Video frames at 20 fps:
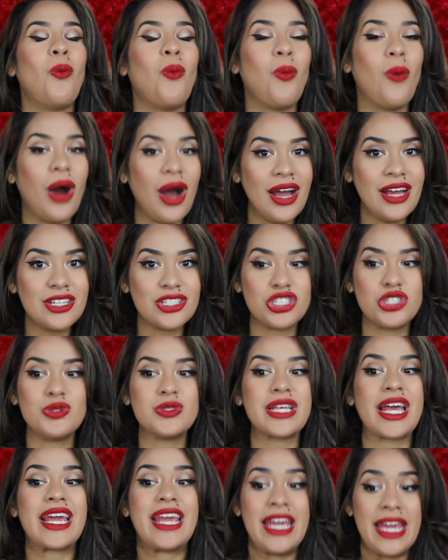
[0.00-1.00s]
what? She
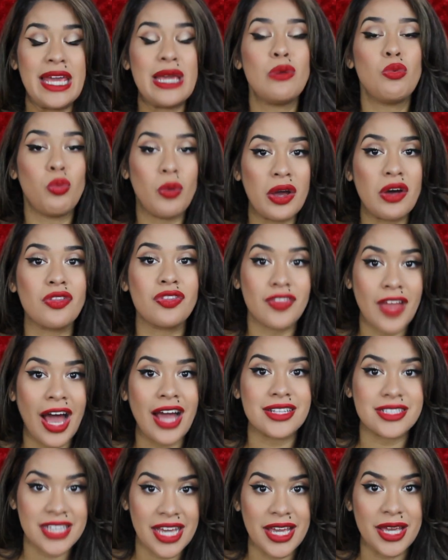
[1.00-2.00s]
was like, he will
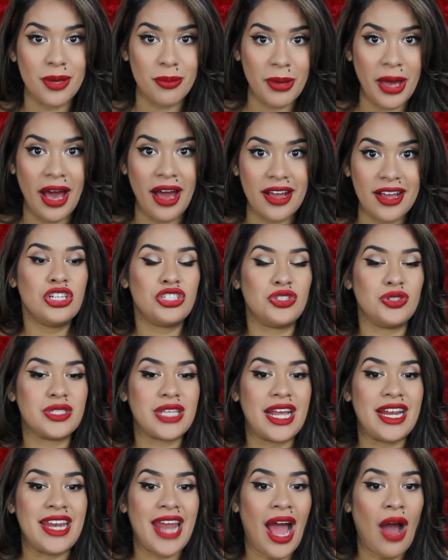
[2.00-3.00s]
not take it back. She
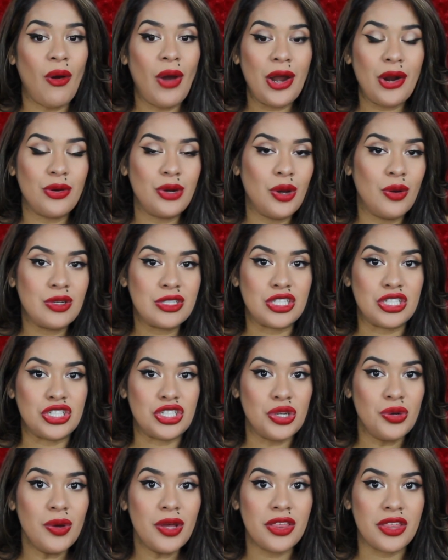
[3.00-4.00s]
was like, now I don't know what to
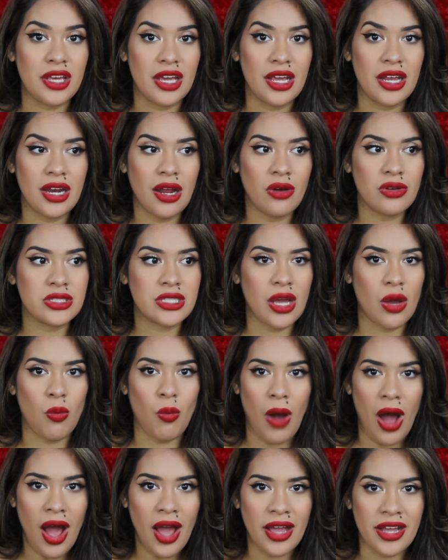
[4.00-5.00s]
do with it. And I was like,
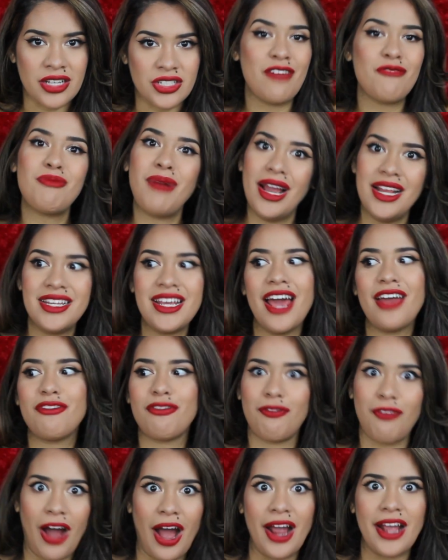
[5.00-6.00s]
why? If my
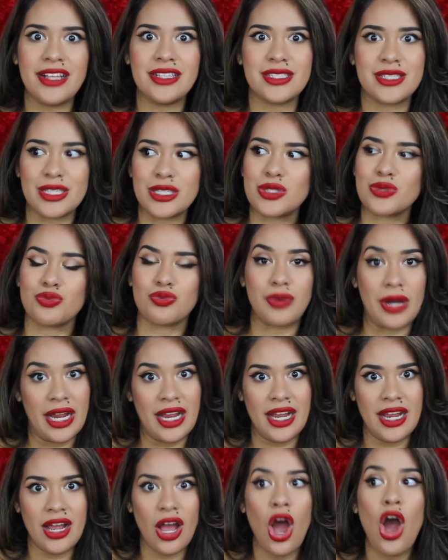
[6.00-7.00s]
dad finds this
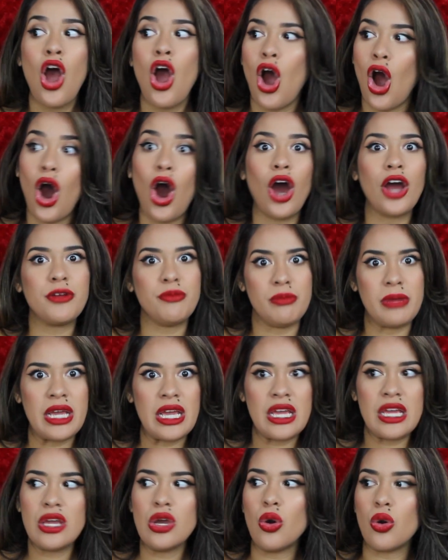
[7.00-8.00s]
ring on
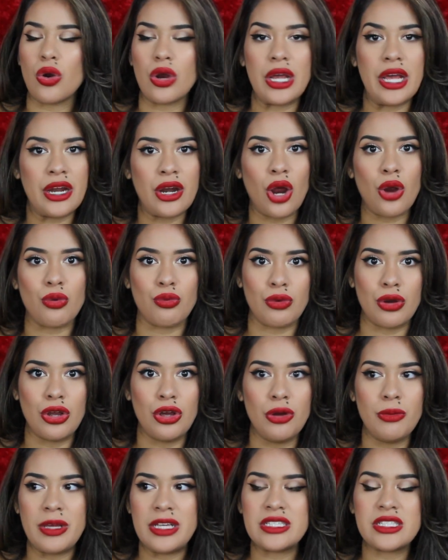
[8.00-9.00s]
me or in our
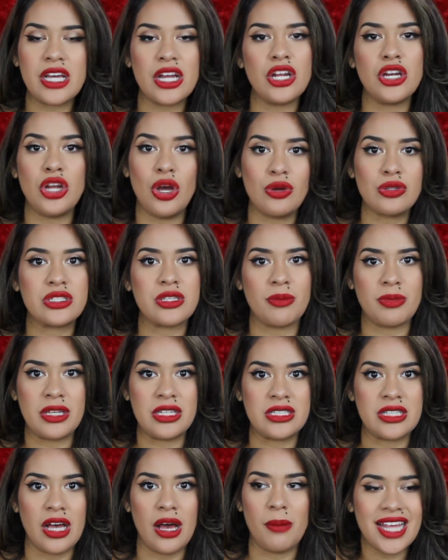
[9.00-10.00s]
room, he's gonna know
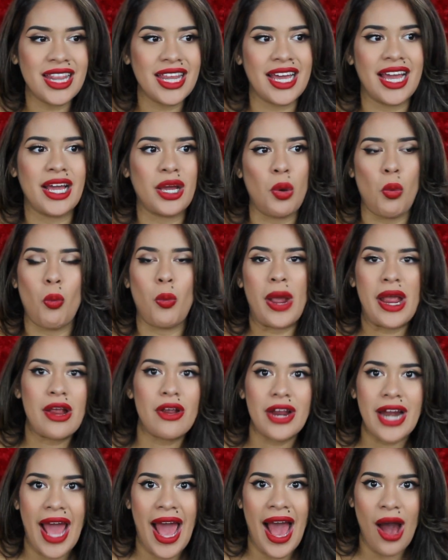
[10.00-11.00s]
something's up. It's not like I can
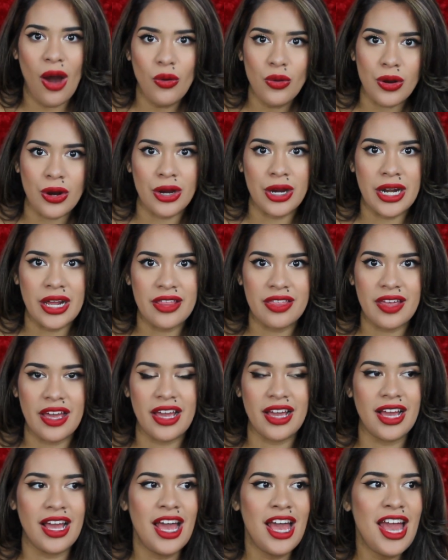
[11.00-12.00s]
wear it out or
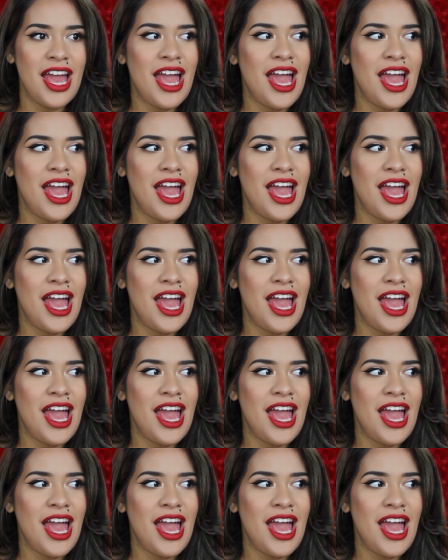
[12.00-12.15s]
anything.